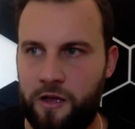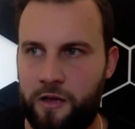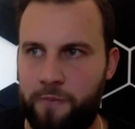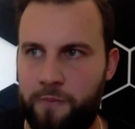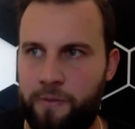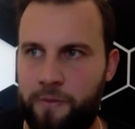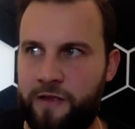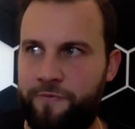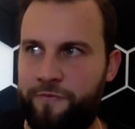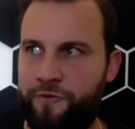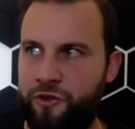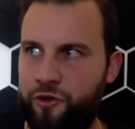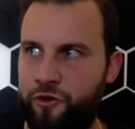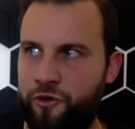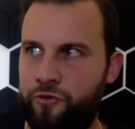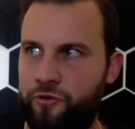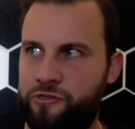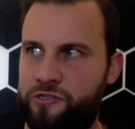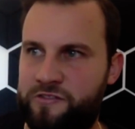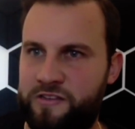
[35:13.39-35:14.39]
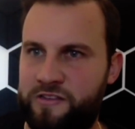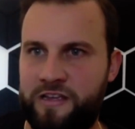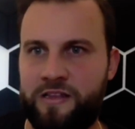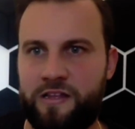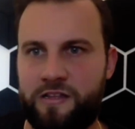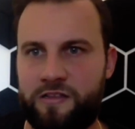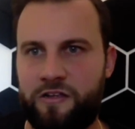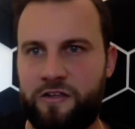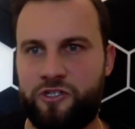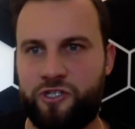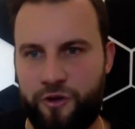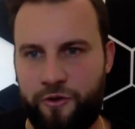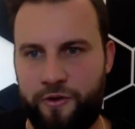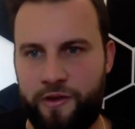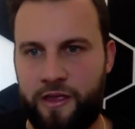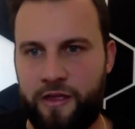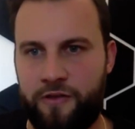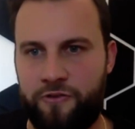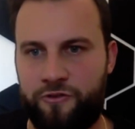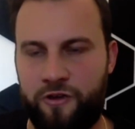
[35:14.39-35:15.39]
But if you see that they're showing
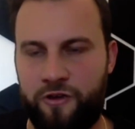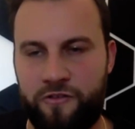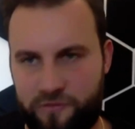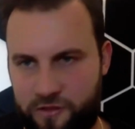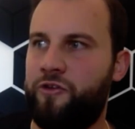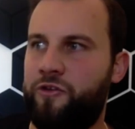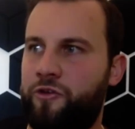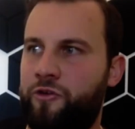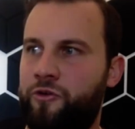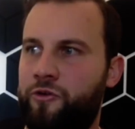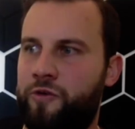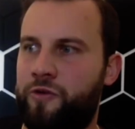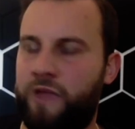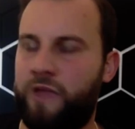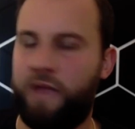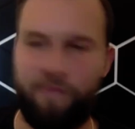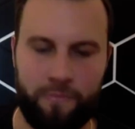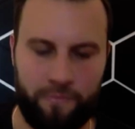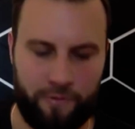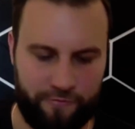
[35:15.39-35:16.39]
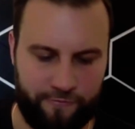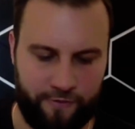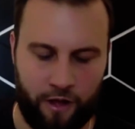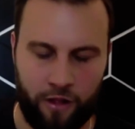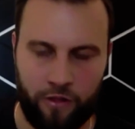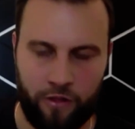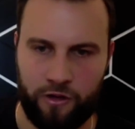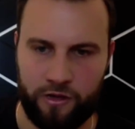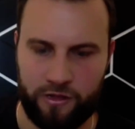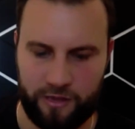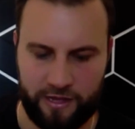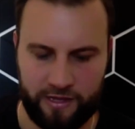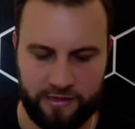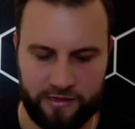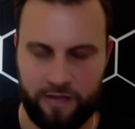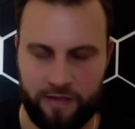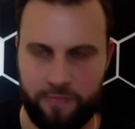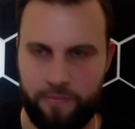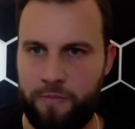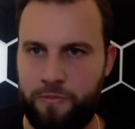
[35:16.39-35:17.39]
interest, you give them a follow on
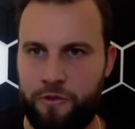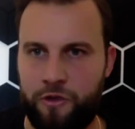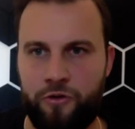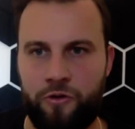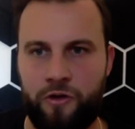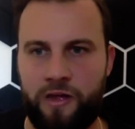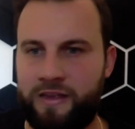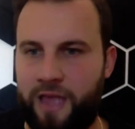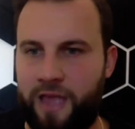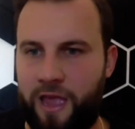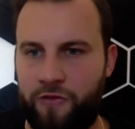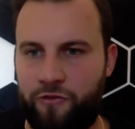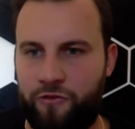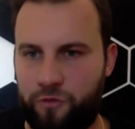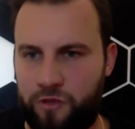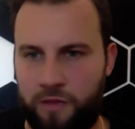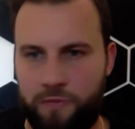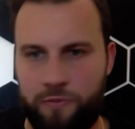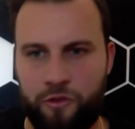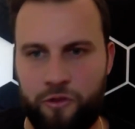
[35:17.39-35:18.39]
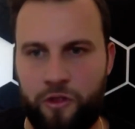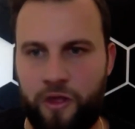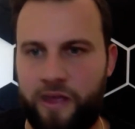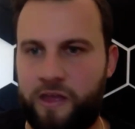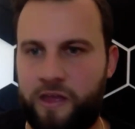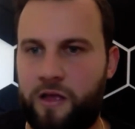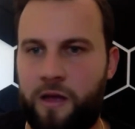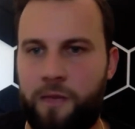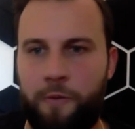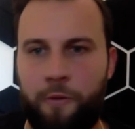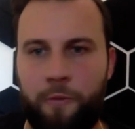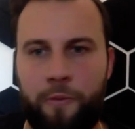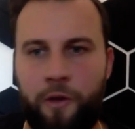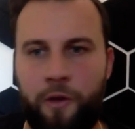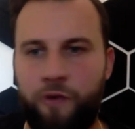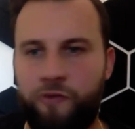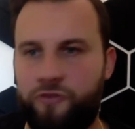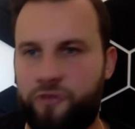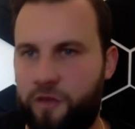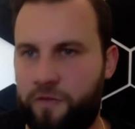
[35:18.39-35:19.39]
LinkedIn, maybe you engage with them, you like a couple of
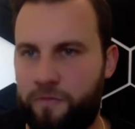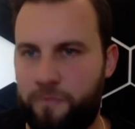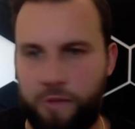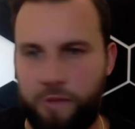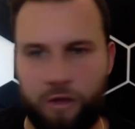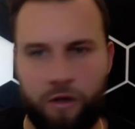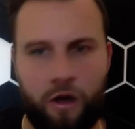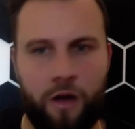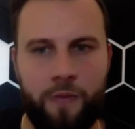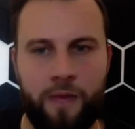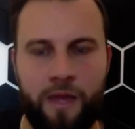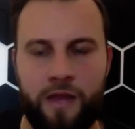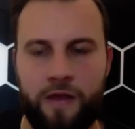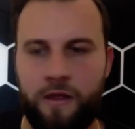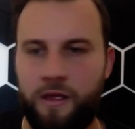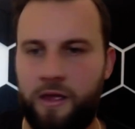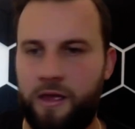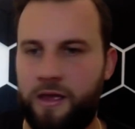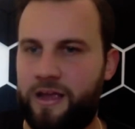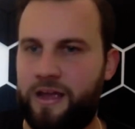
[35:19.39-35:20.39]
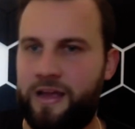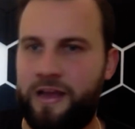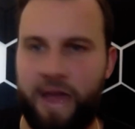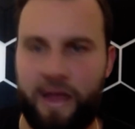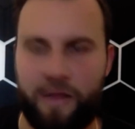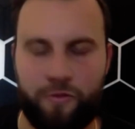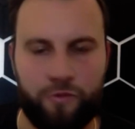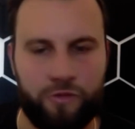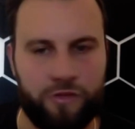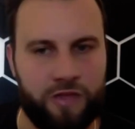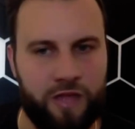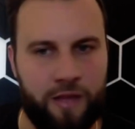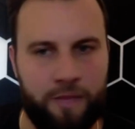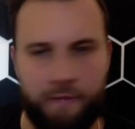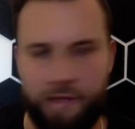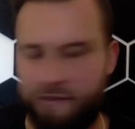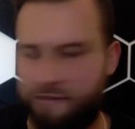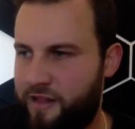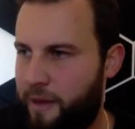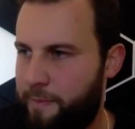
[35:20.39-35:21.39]
posts or give them a comment, connect with them.
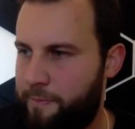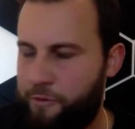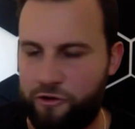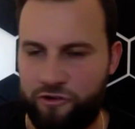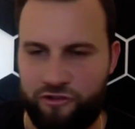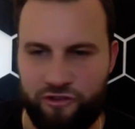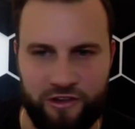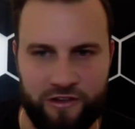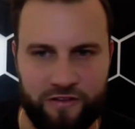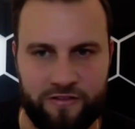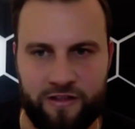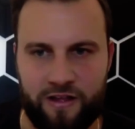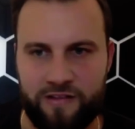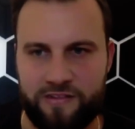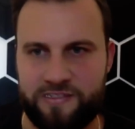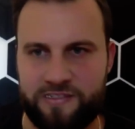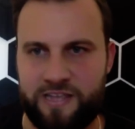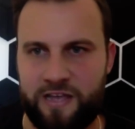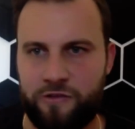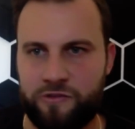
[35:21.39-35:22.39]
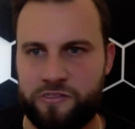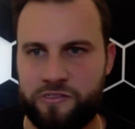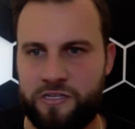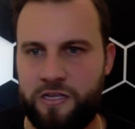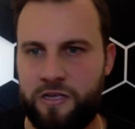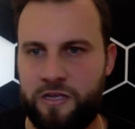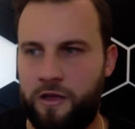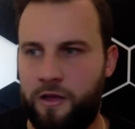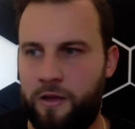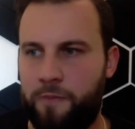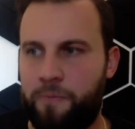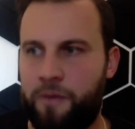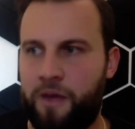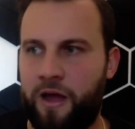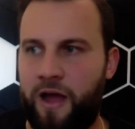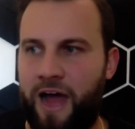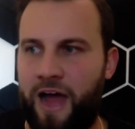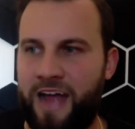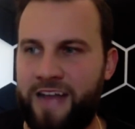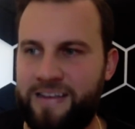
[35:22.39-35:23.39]
It's not pushy, it's not salesy,
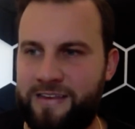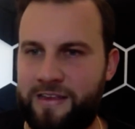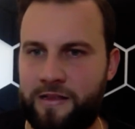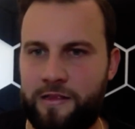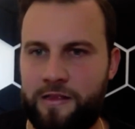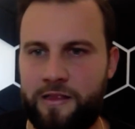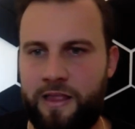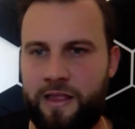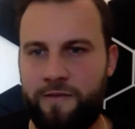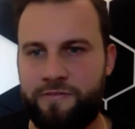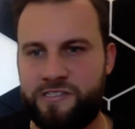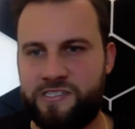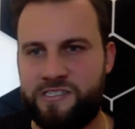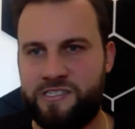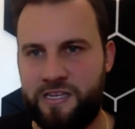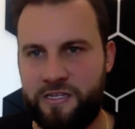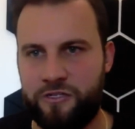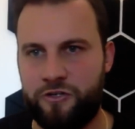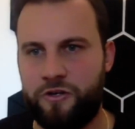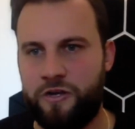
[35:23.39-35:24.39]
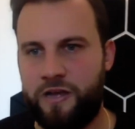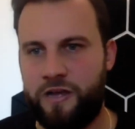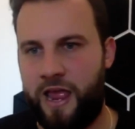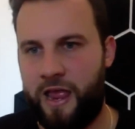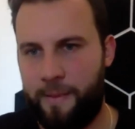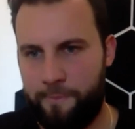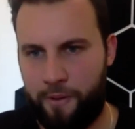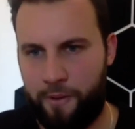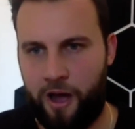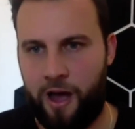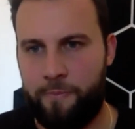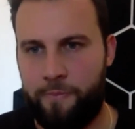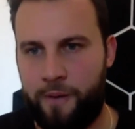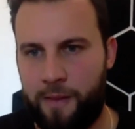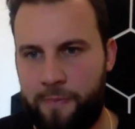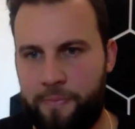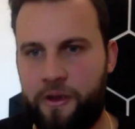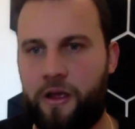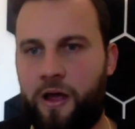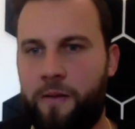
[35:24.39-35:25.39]
but ideally they've seen your name pop
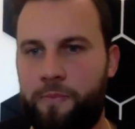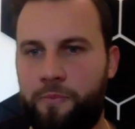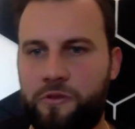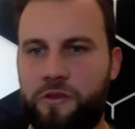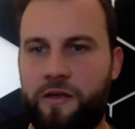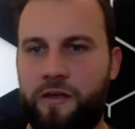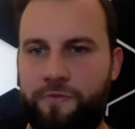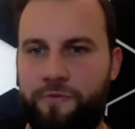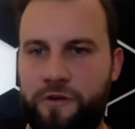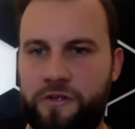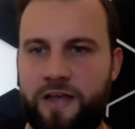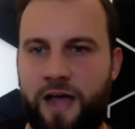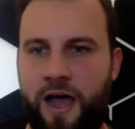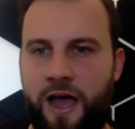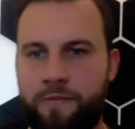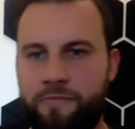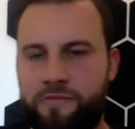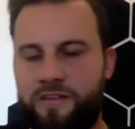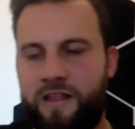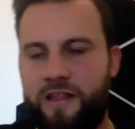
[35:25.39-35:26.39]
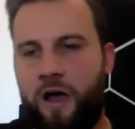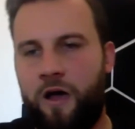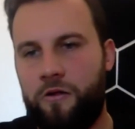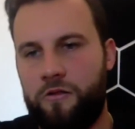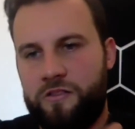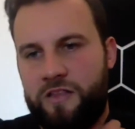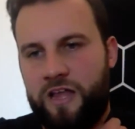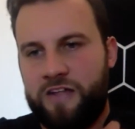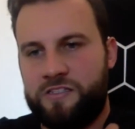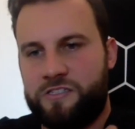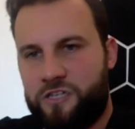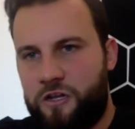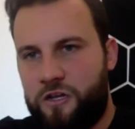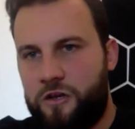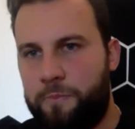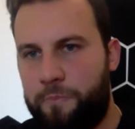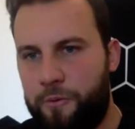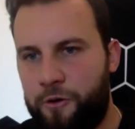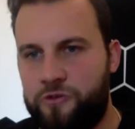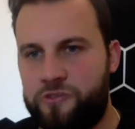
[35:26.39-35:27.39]
up a couple different times now. That's going to
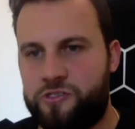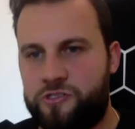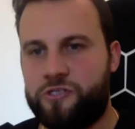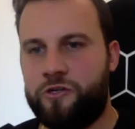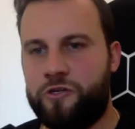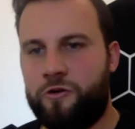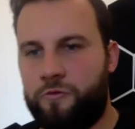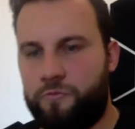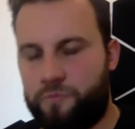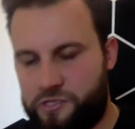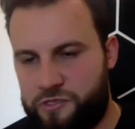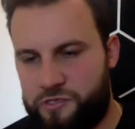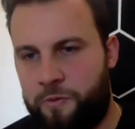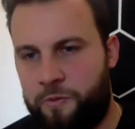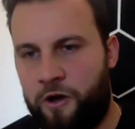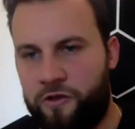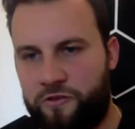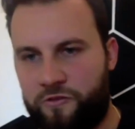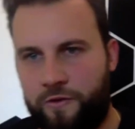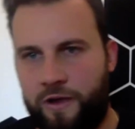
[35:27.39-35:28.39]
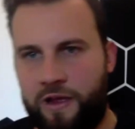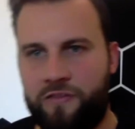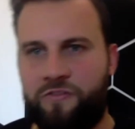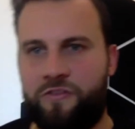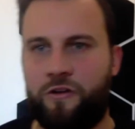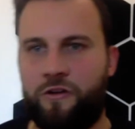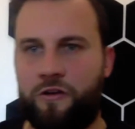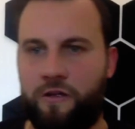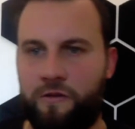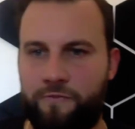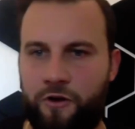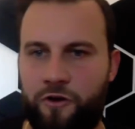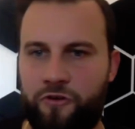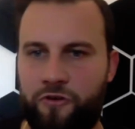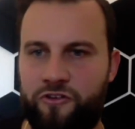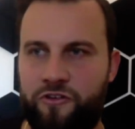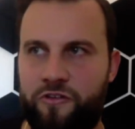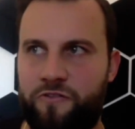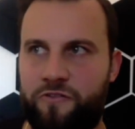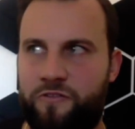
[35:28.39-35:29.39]
boost your response rates, your
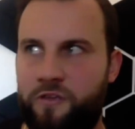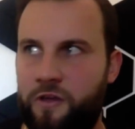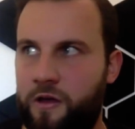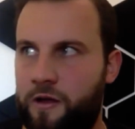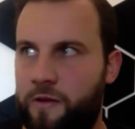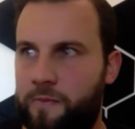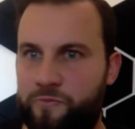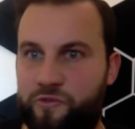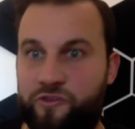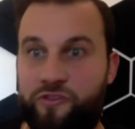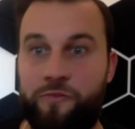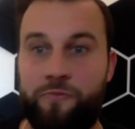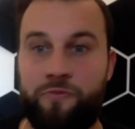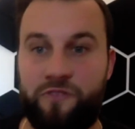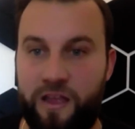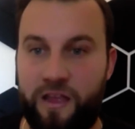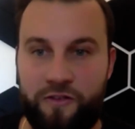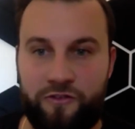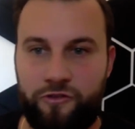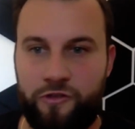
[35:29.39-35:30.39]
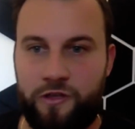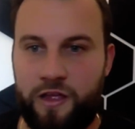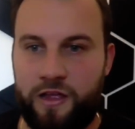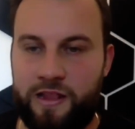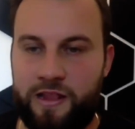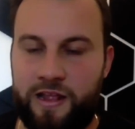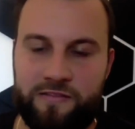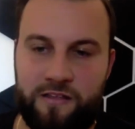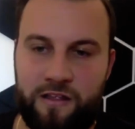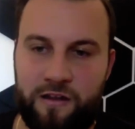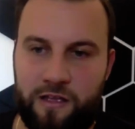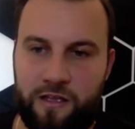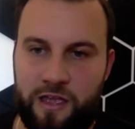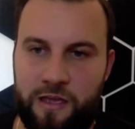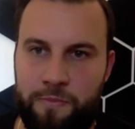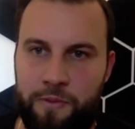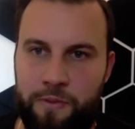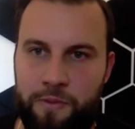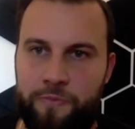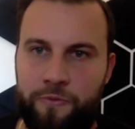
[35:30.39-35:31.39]
conversions substantially. And that's going to
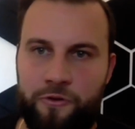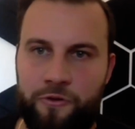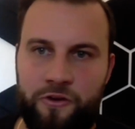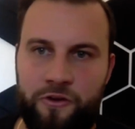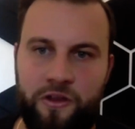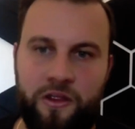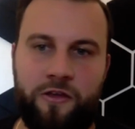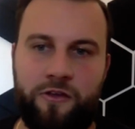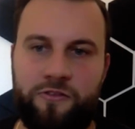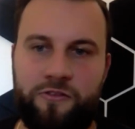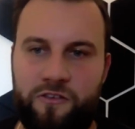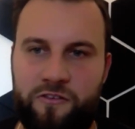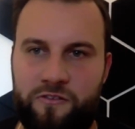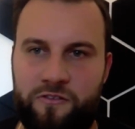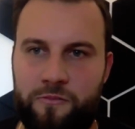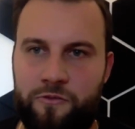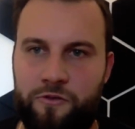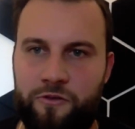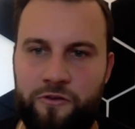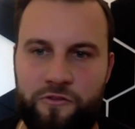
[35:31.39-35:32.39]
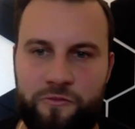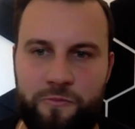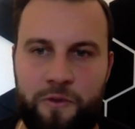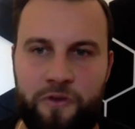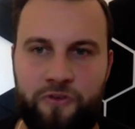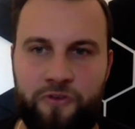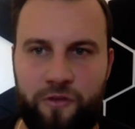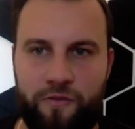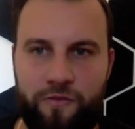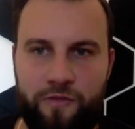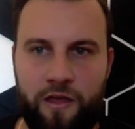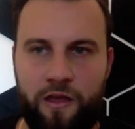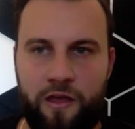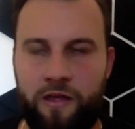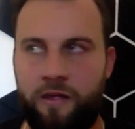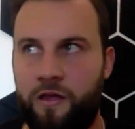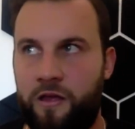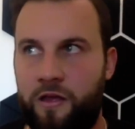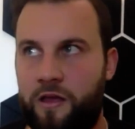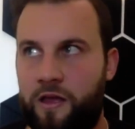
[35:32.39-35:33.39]
keep people in your ecosystem too, especially
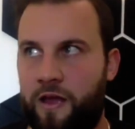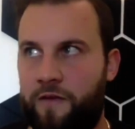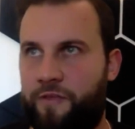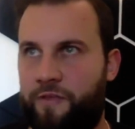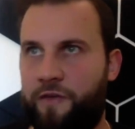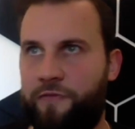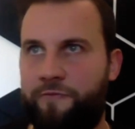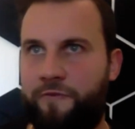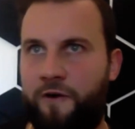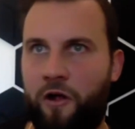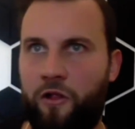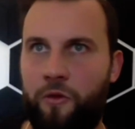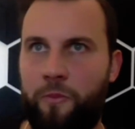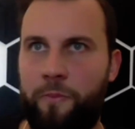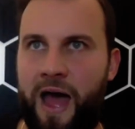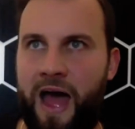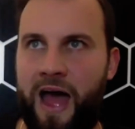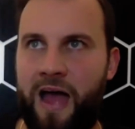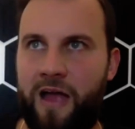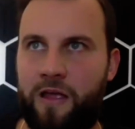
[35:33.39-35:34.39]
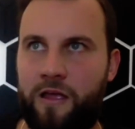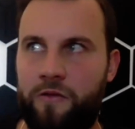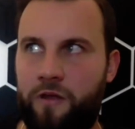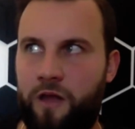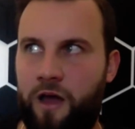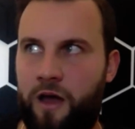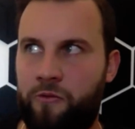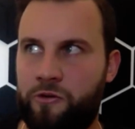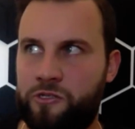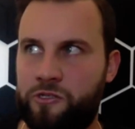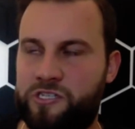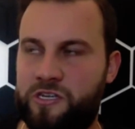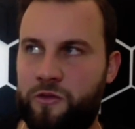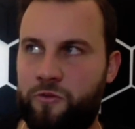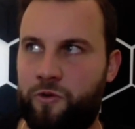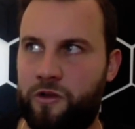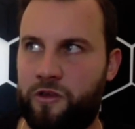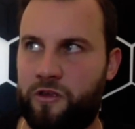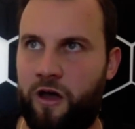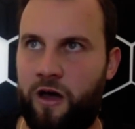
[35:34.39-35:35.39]
if they follow back. And I will say the
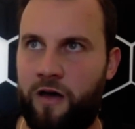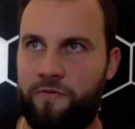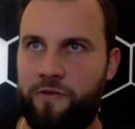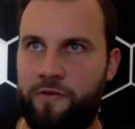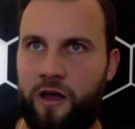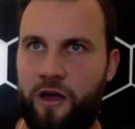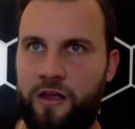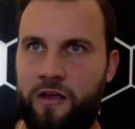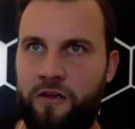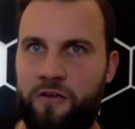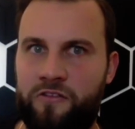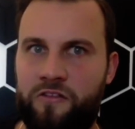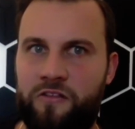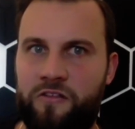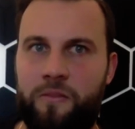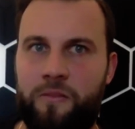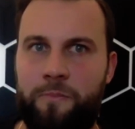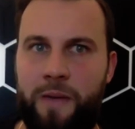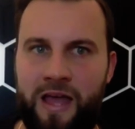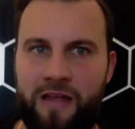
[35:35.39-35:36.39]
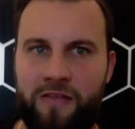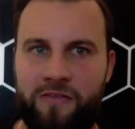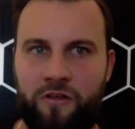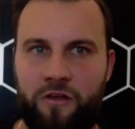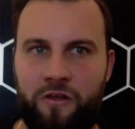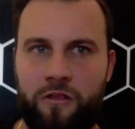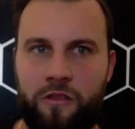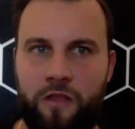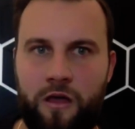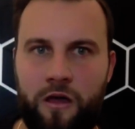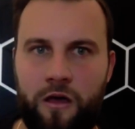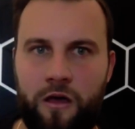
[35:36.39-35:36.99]
one caveat here is it depends on